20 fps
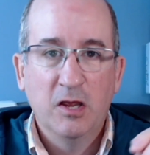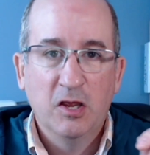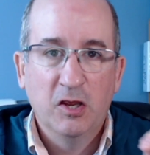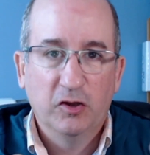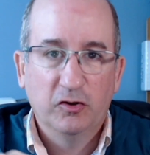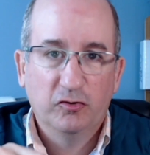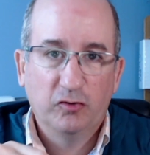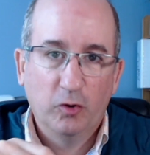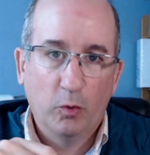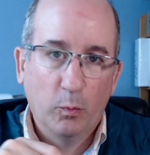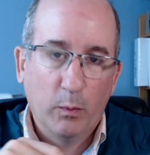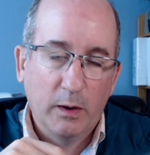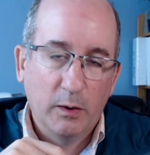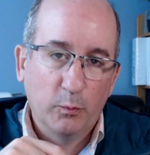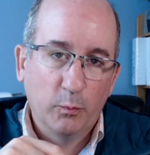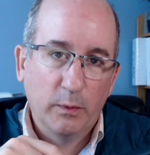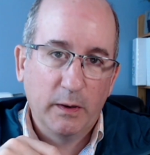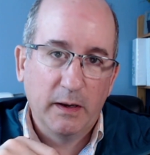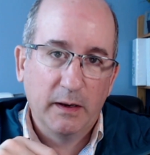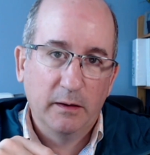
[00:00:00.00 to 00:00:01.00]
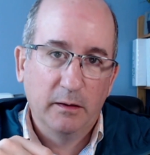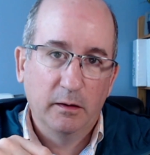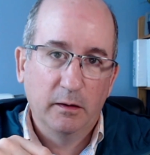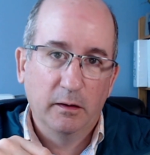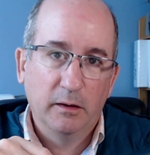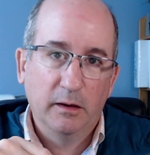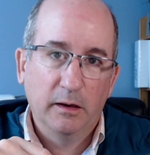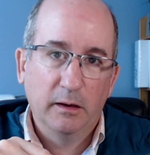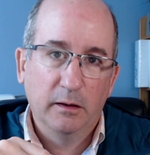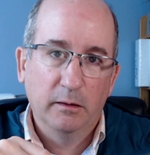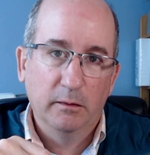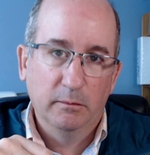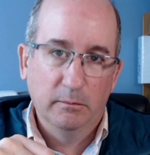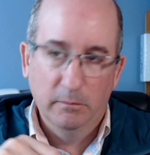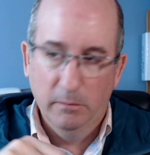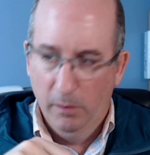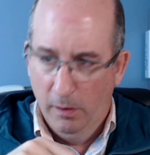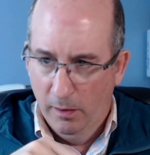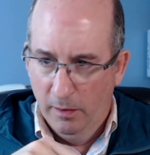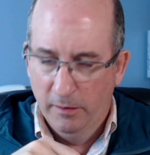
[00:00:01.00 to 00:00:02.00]
So when we
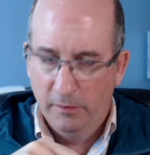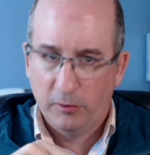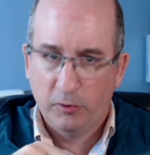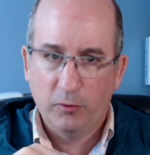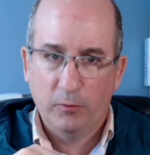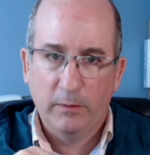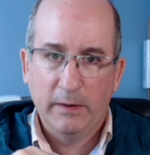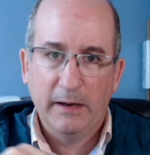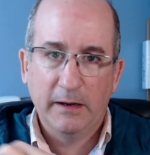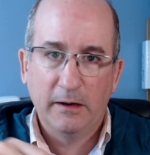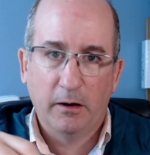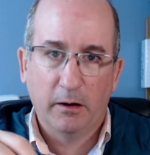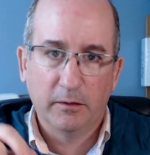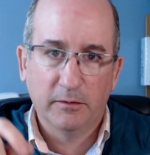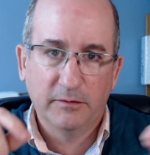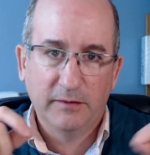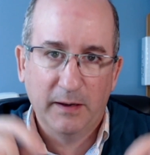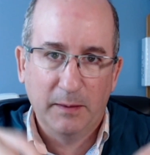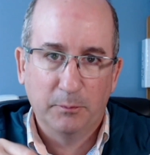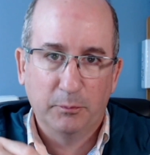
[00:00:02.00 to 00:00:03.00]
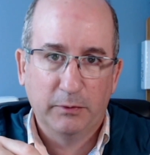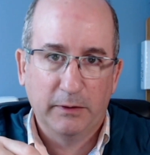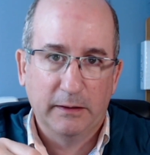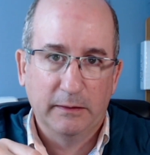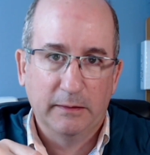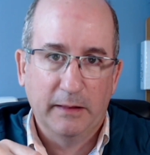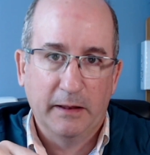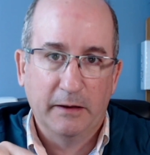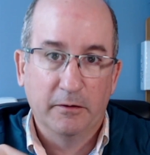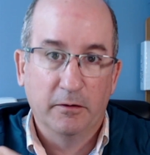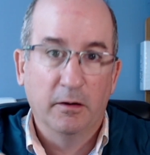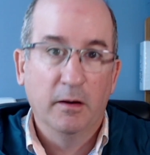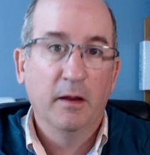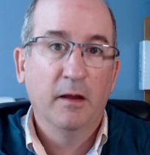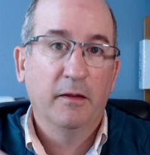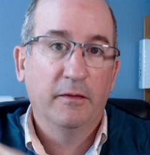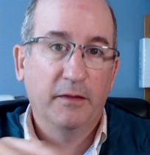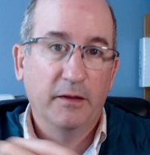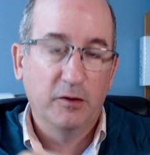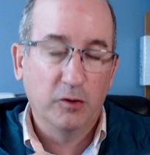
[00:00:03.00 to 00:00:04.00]
create our template letter
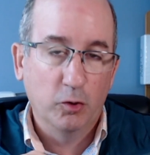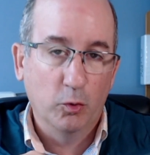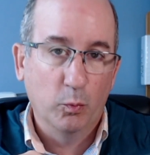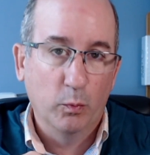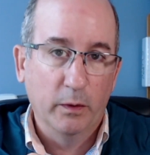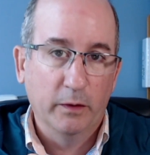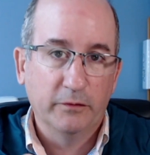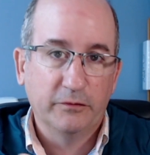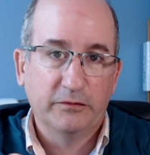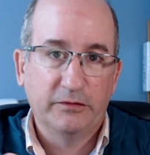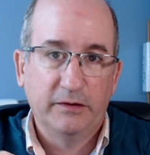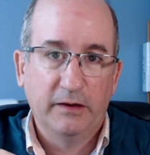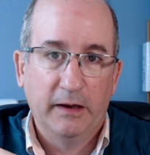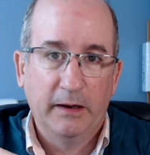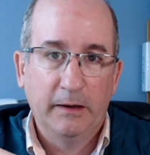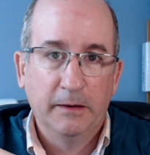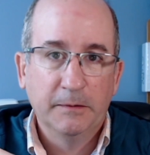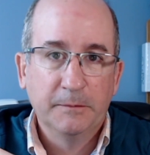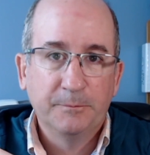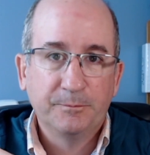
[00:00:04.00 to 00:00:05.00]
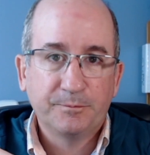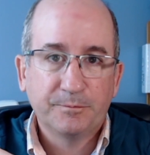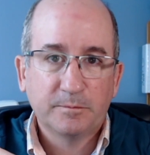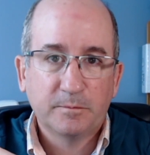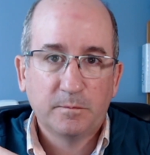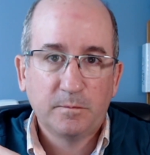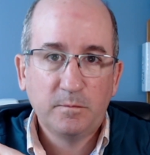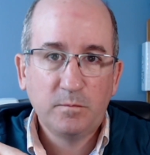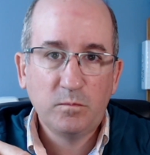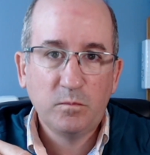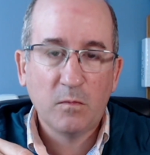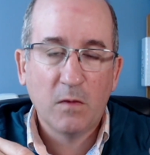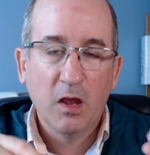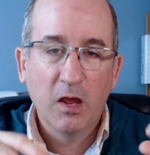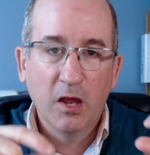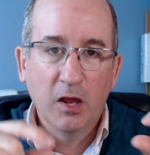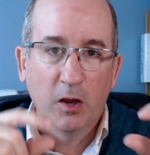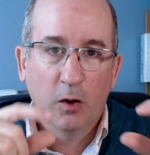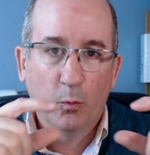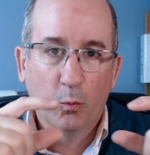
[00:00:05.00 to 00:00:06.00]
that you will see,
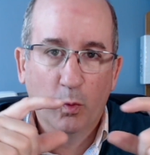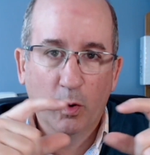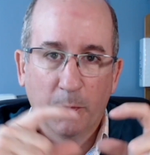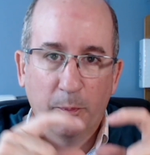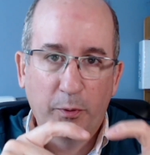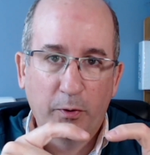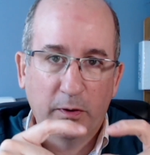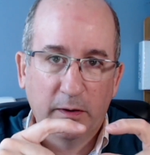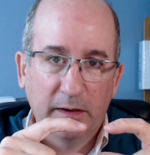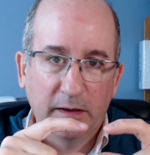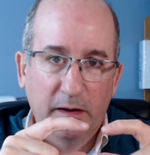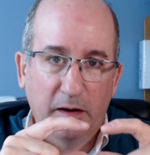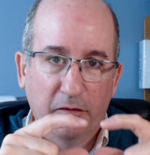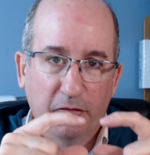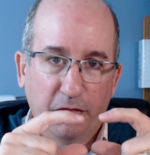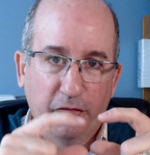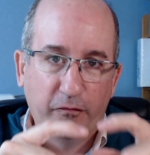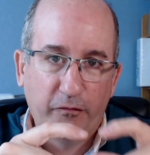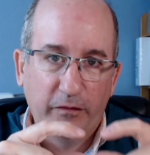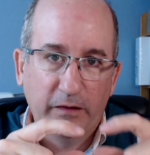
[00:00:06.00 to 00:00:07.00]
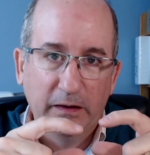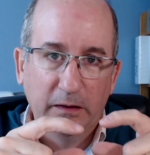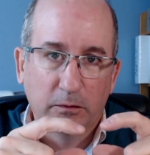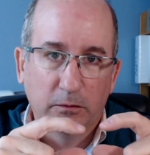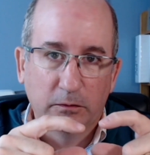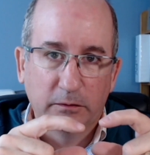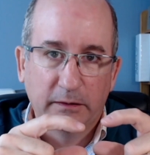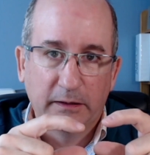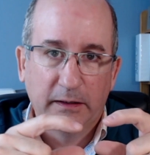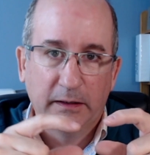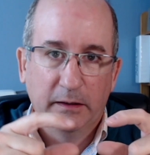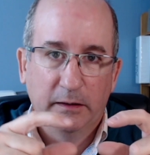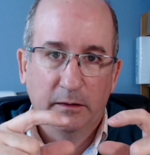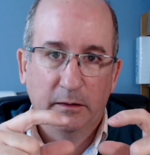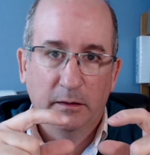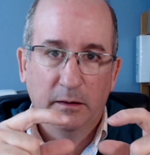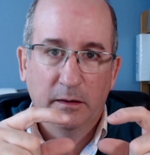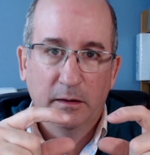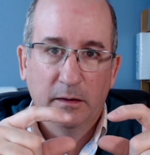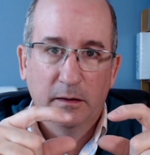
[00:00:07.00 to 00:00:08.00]
we're putting a field in
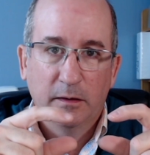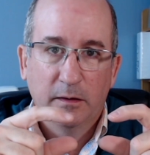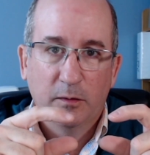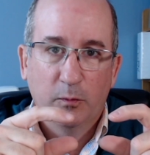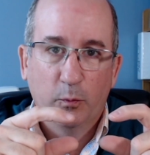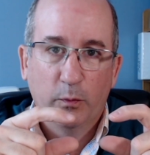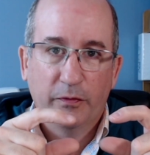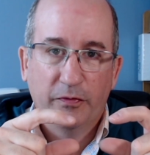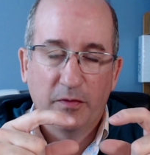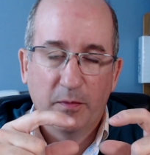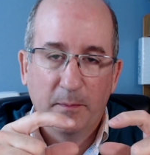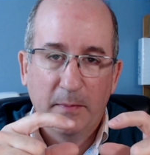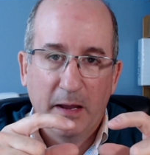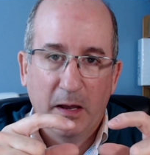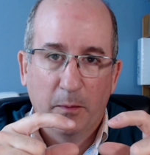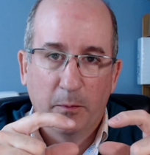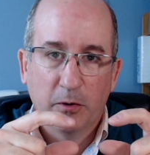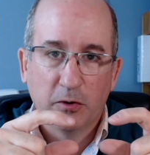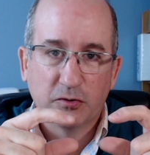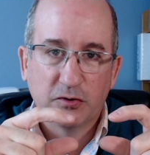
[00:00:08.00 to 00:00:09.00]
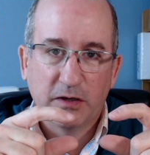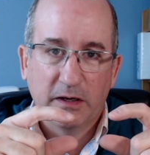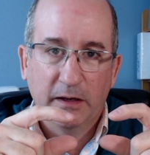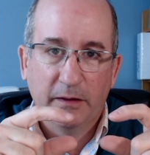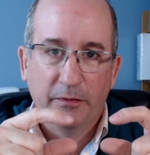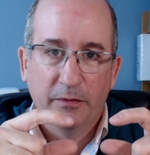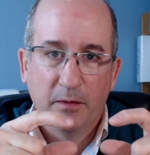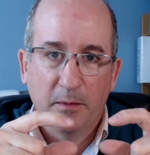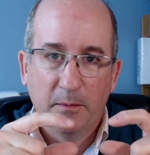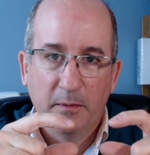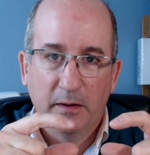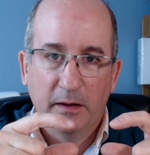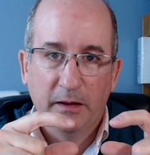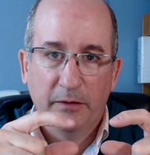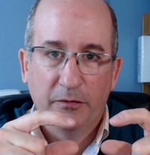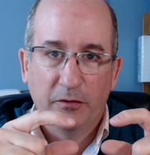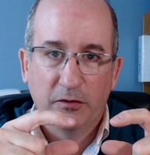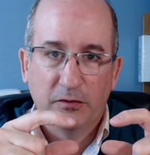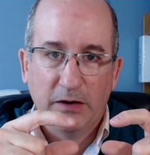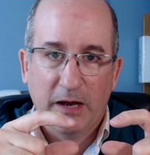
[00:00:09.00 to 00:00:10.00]
with the mail merge in
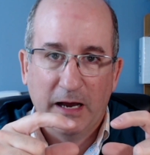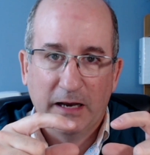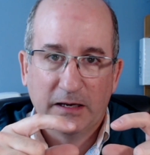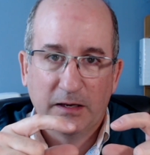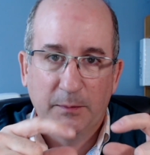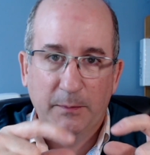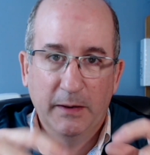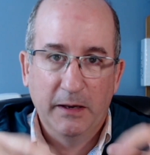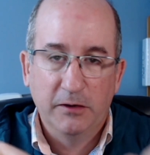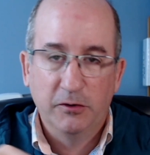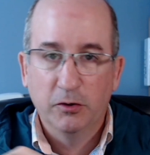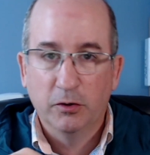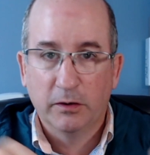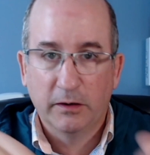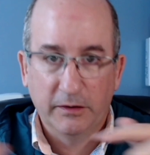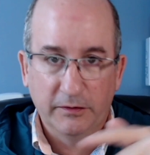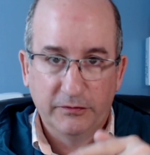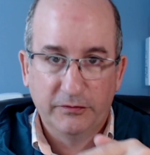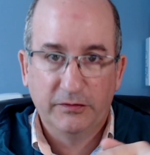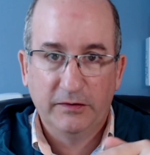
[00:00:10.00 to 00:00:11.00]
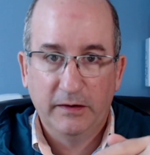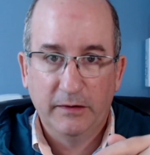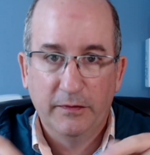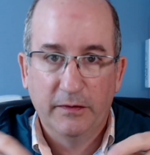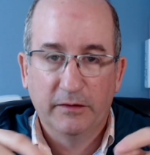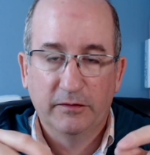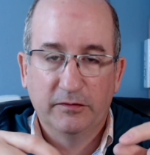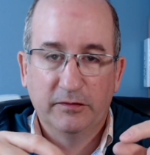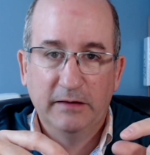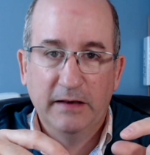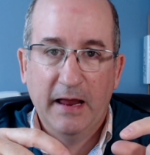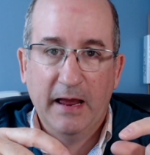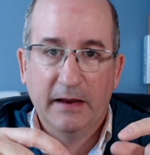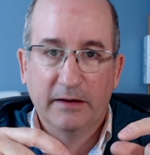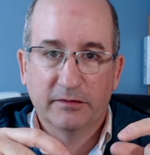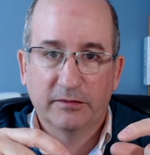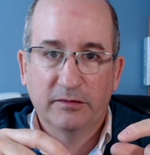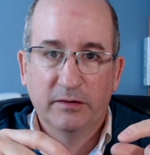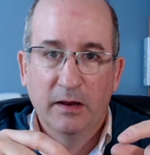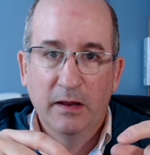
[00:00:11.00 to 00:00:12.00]
the document, and you're going to see this
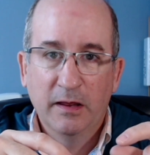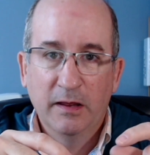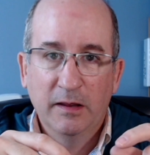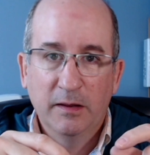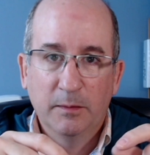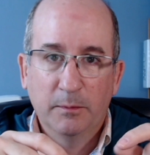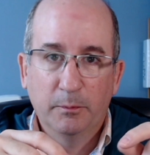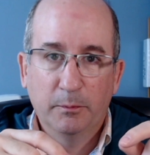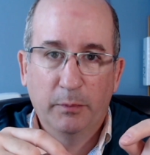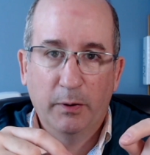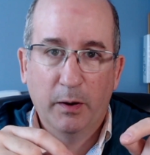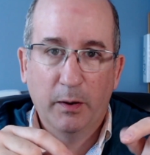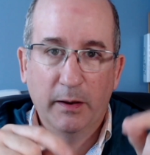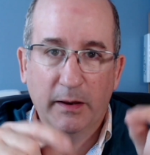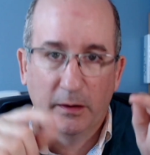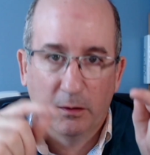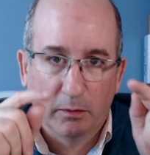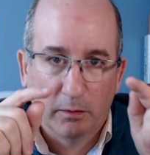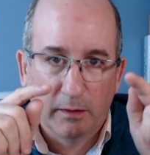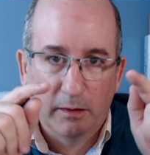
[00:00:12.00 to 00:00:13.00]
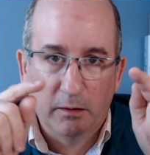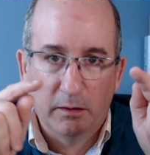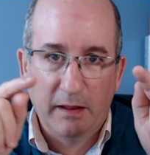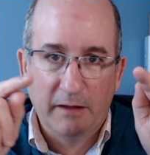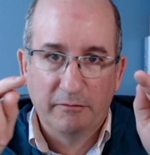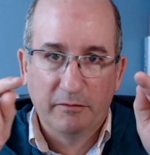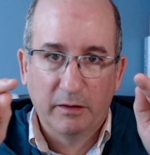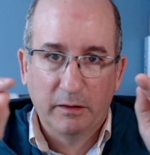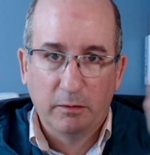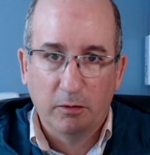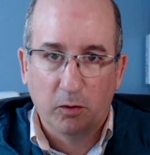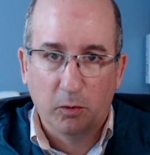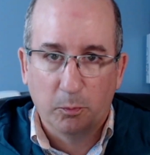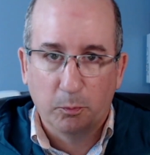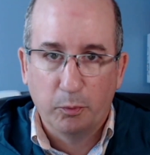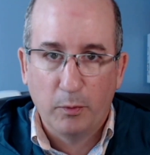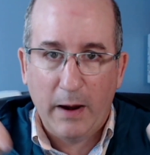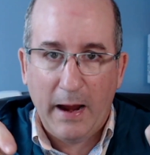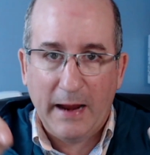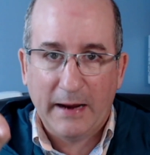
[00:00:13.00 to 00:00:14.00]
next. But it'll have like little
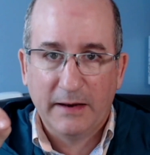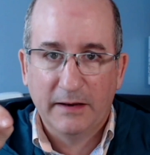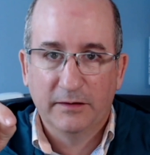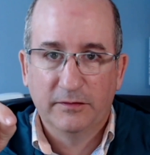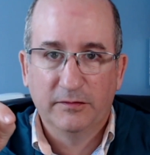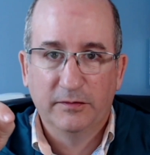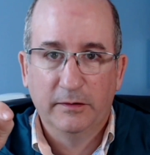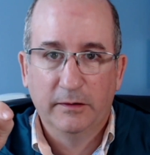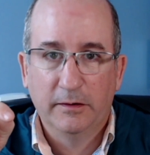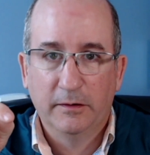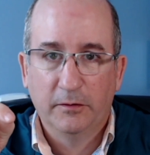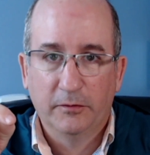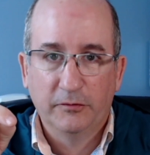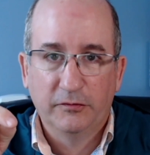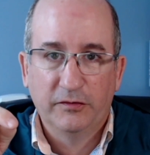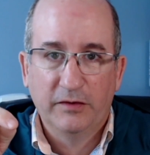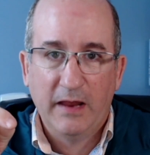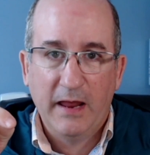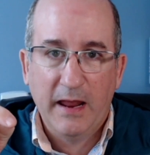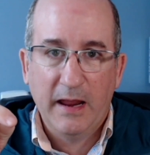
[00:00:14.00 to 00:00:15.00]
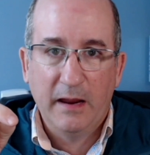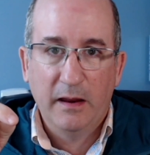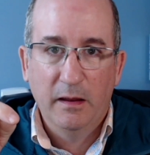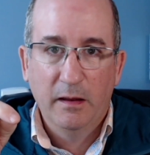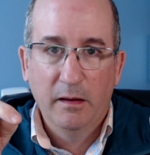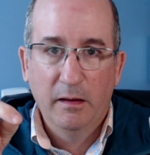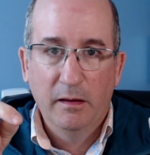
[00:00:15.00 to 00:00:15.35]
brackets, and it'll say